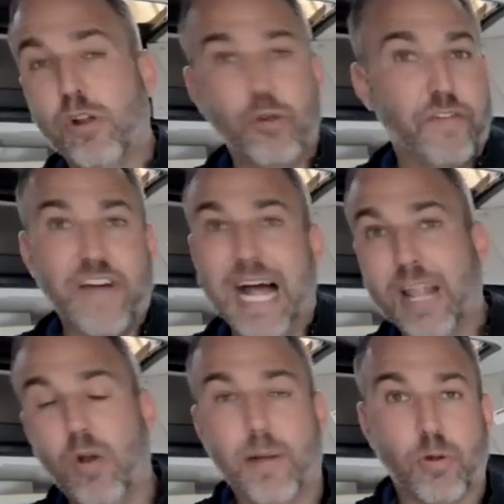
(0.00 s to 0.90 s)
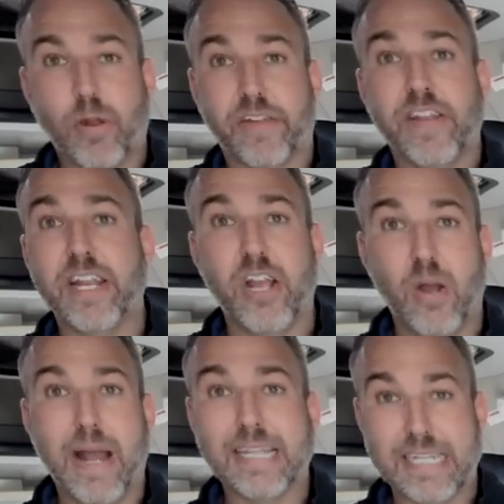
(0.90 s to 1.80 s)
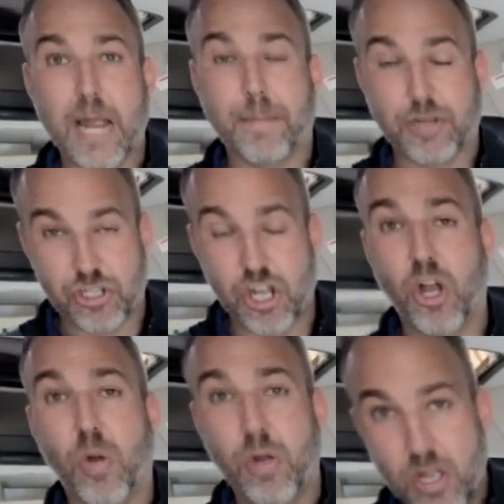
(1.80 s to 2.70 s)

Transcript: want to do a follow up, quick video at the at Tampa the show, show,